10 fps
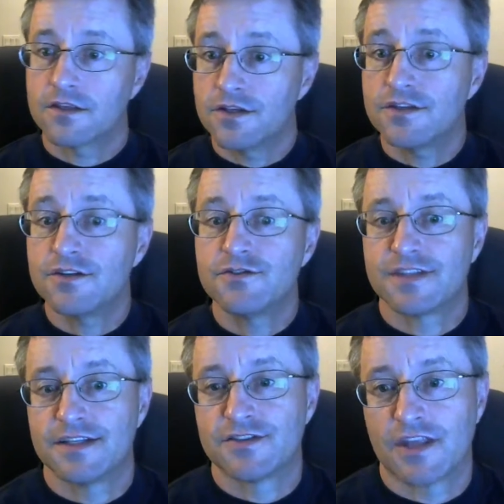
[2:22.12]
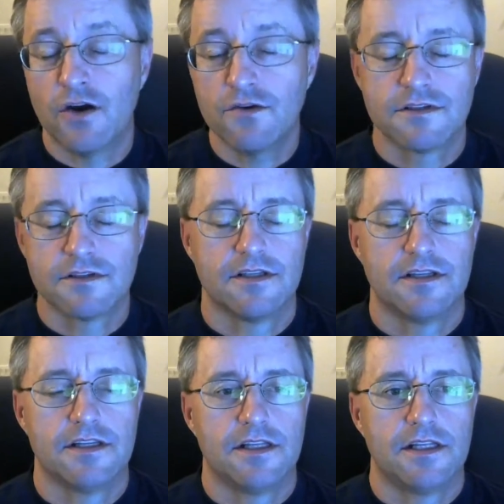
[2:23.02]
Good news is, though,
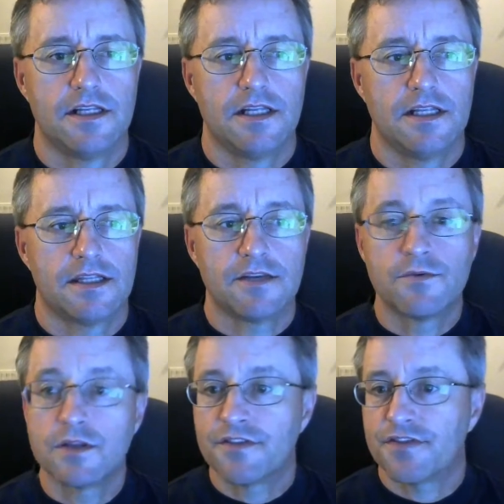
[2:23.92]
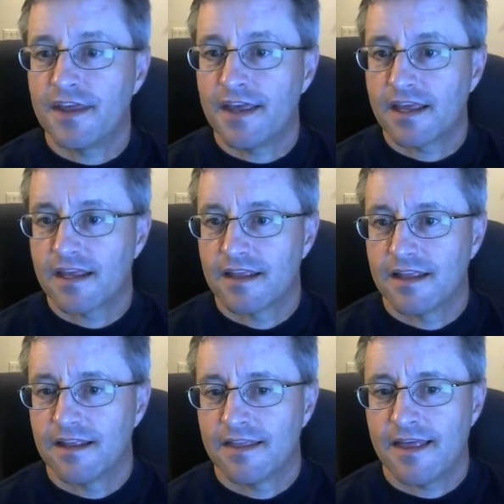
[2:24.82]
that I really think
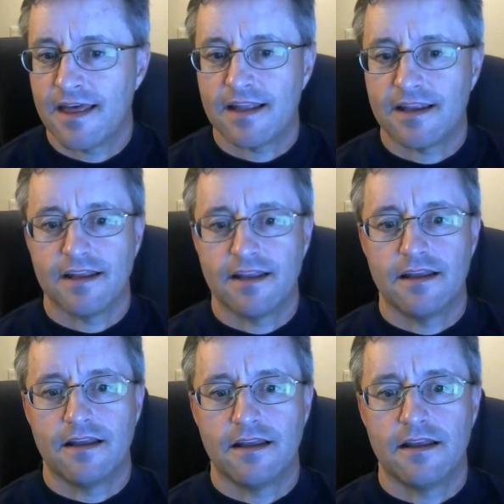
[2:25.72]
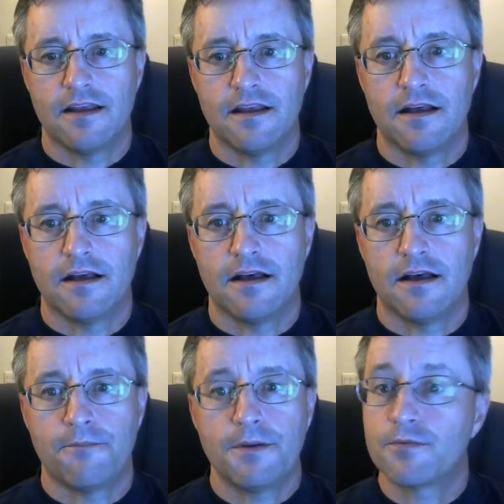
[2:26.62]
that
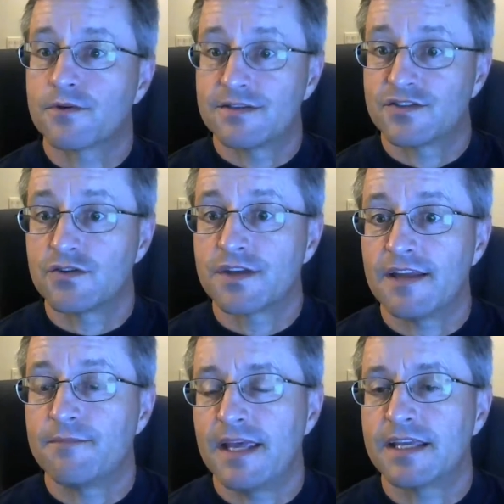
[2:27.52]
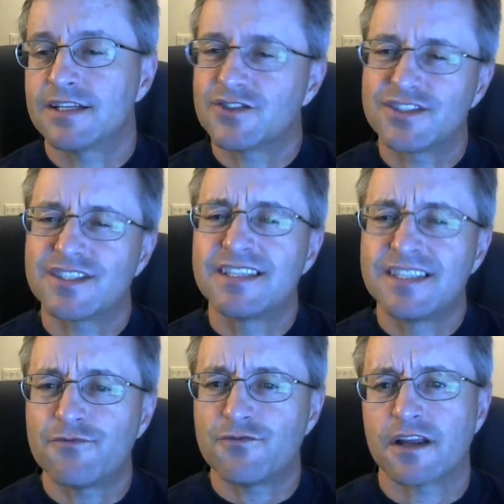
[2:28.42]
people still can make it. It's just a
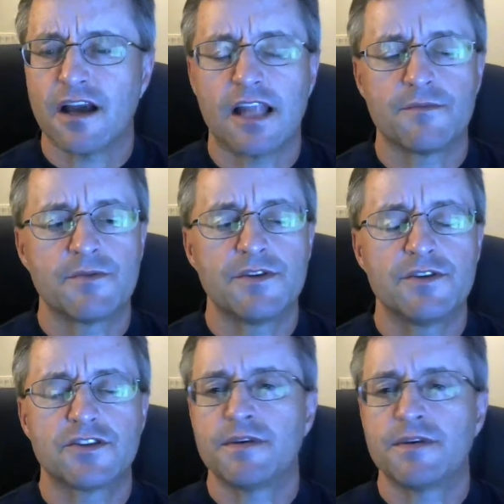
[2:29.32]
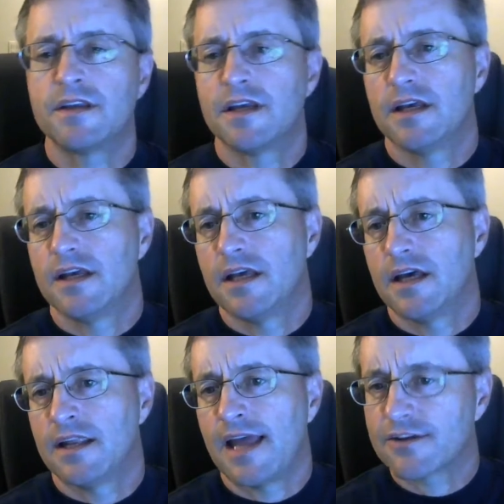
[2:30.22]
different economy. We used to be
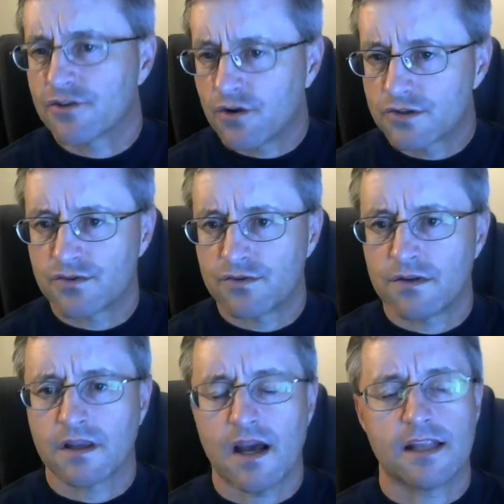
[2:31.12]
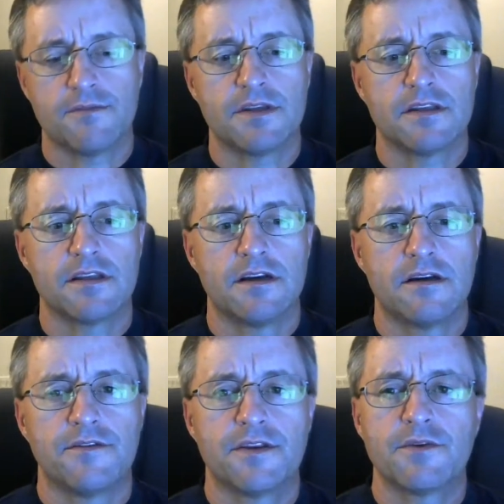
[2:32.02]
an agricultural economy,
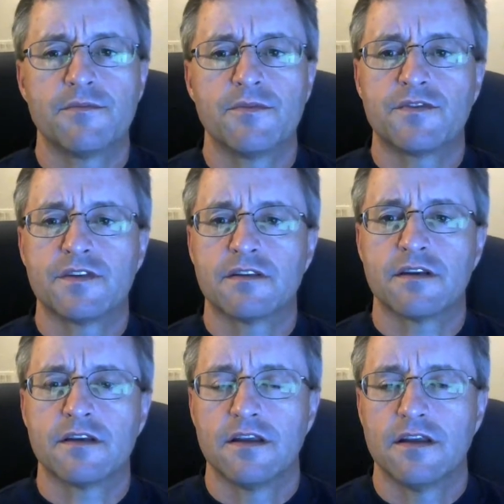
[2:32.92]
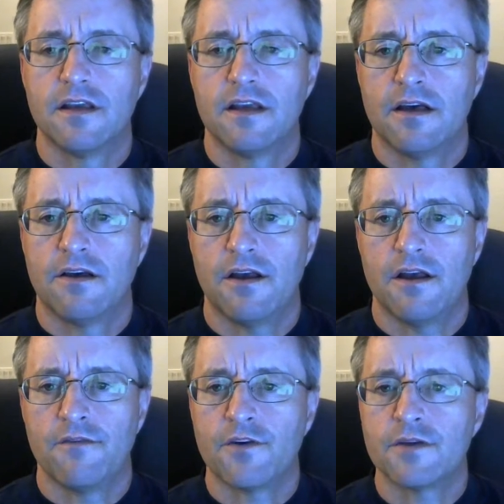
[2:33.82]
uh, then we moved into uh,
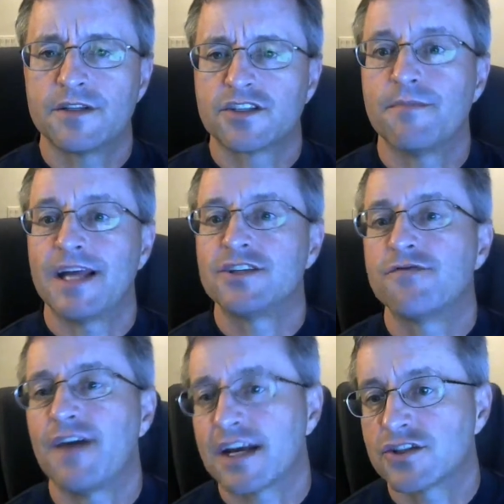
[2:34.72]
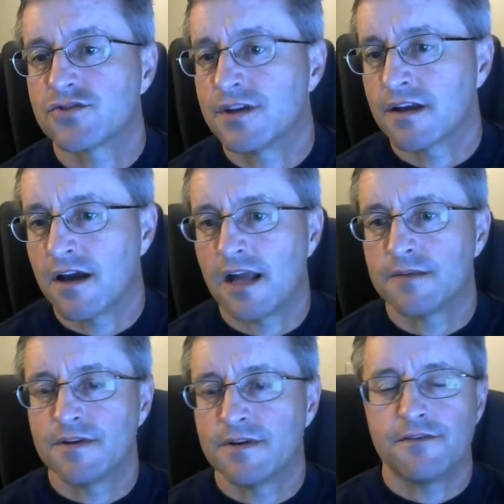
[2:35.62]
very much a manufacturing
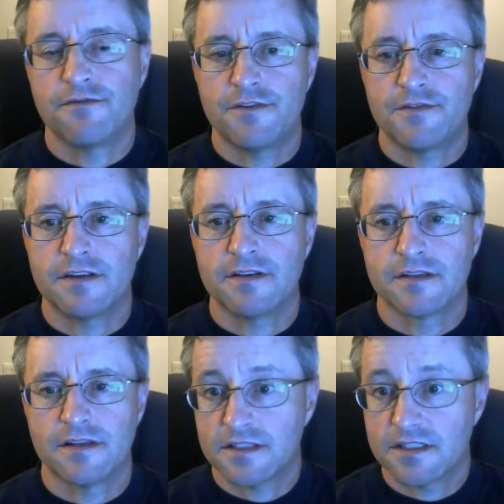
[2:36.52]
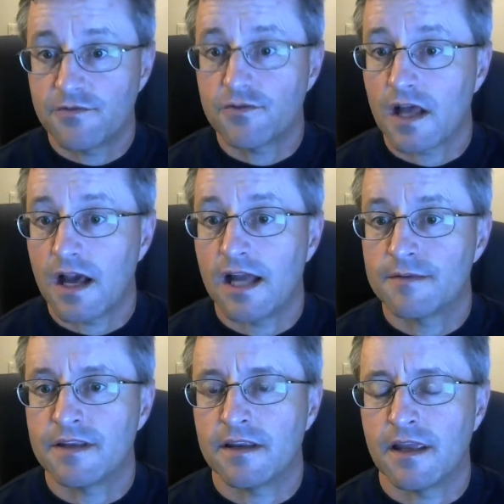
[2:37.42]
economy in the 50s. It's a different
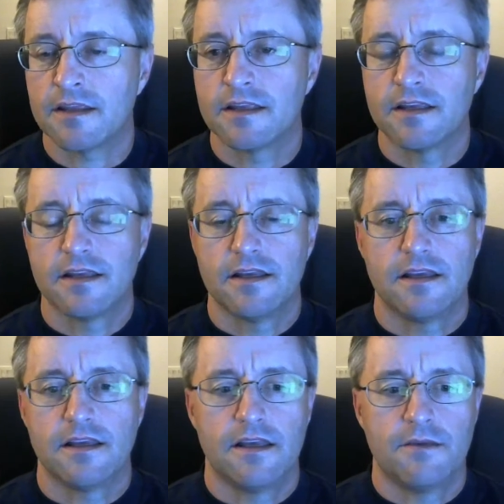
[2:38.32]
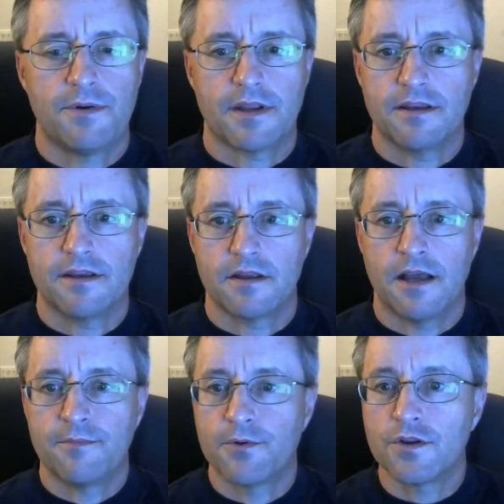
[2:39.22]
economy today, but I,
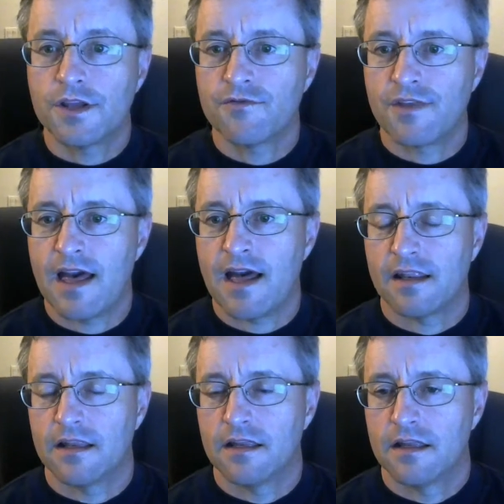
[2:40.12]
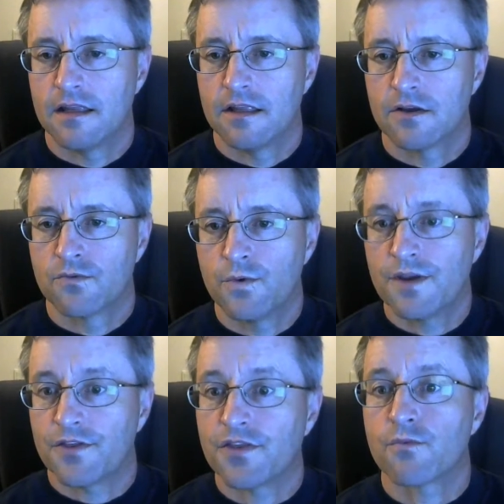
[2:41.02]
I believe that
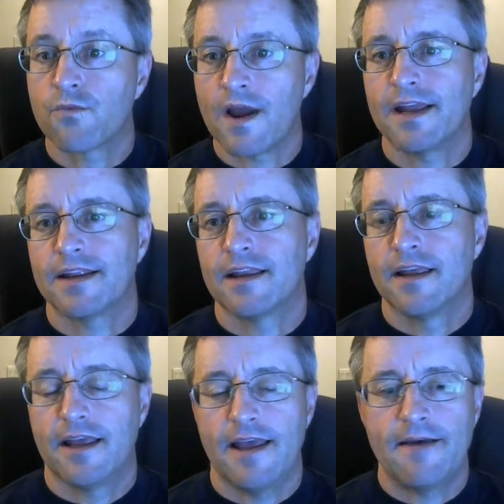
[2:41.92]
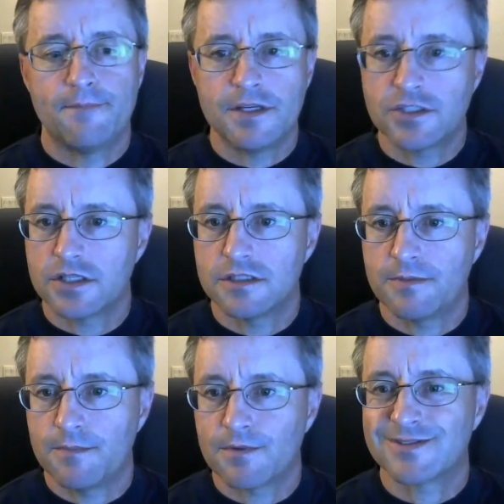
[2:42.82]
with the right ambitions,
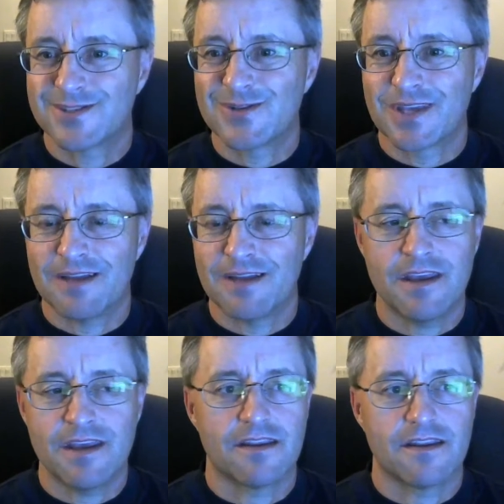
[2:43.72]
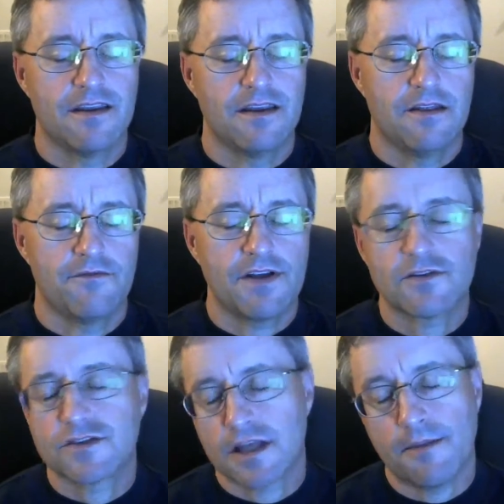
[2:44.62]
people still can make it. In fact,
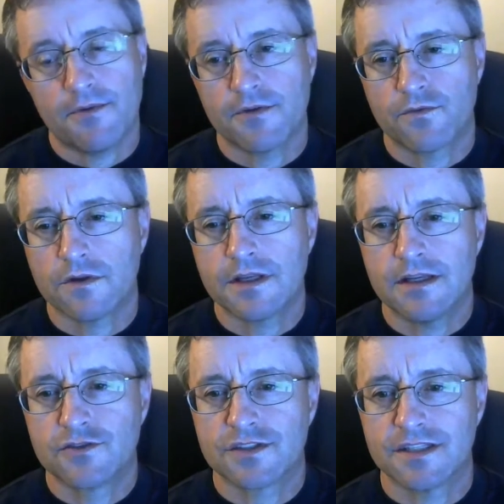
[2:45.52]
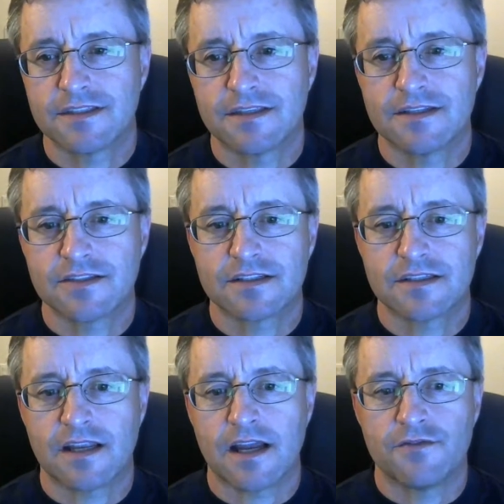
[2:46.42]
there's a couple of really interesting statistics
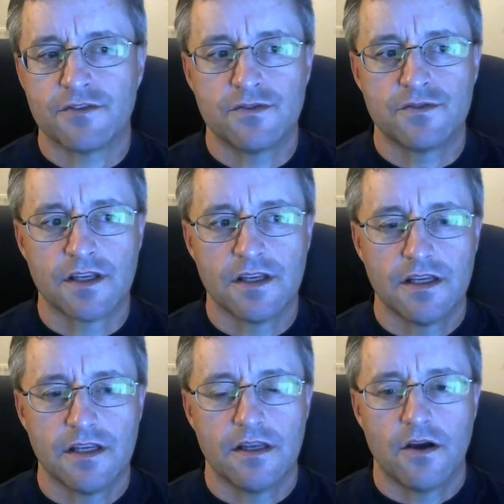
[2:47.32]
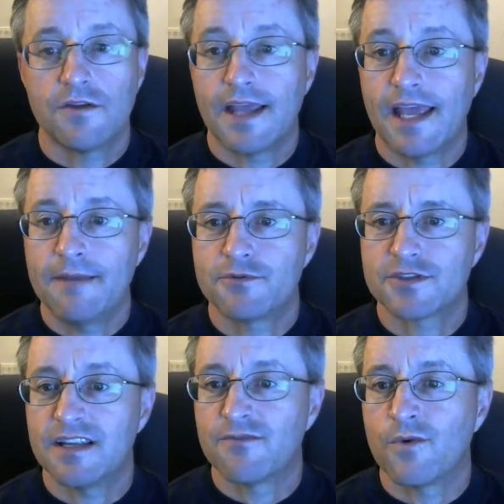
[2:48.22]
that I often use. Only
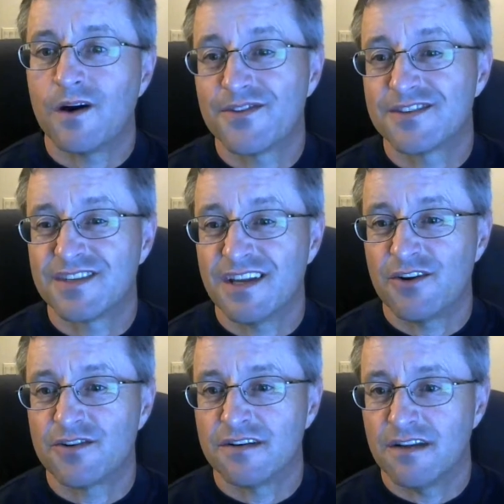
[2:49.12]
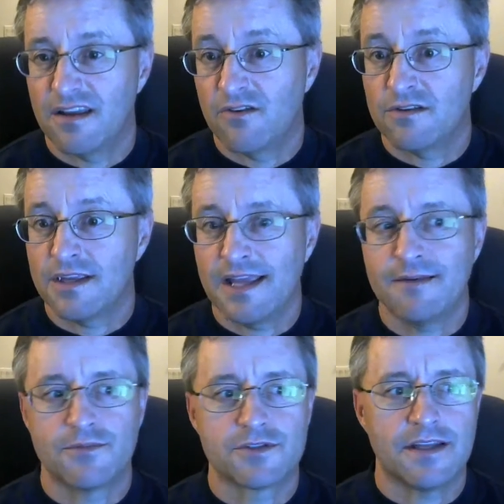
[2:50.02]
8% of wealth is inherited. Only
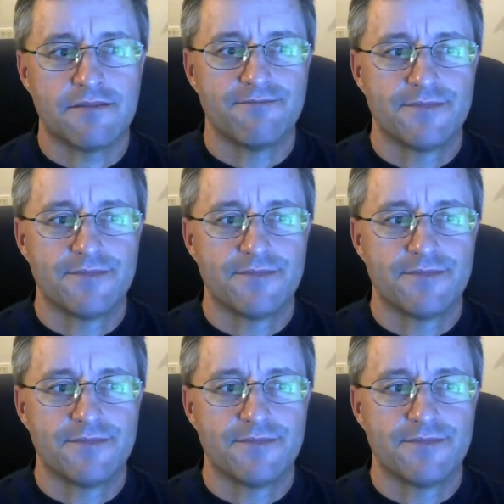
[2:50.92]
8%.